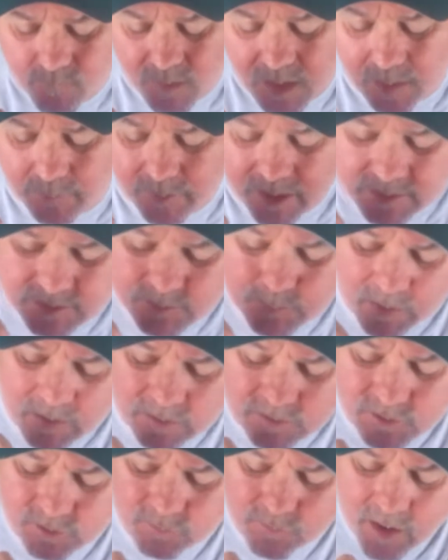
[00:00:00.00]
I'm not
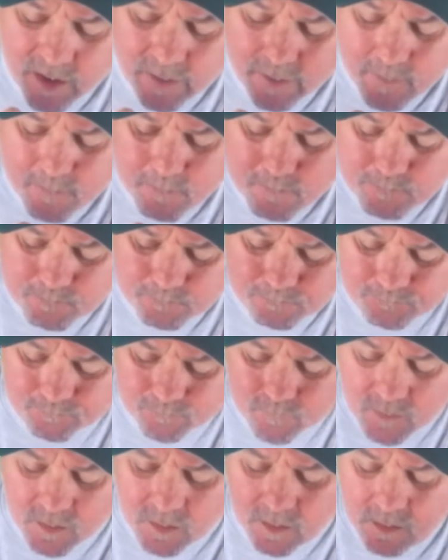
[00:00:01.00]
sponsored by them.
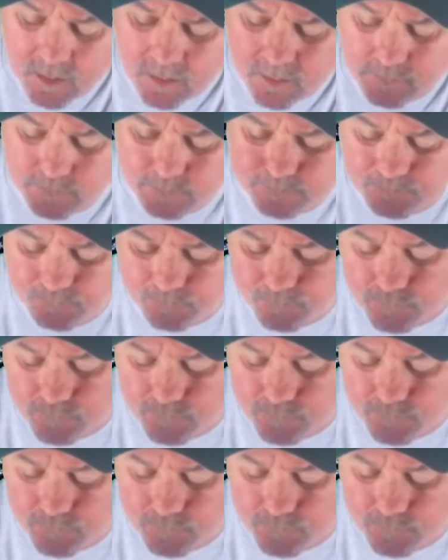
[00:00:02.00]
I'm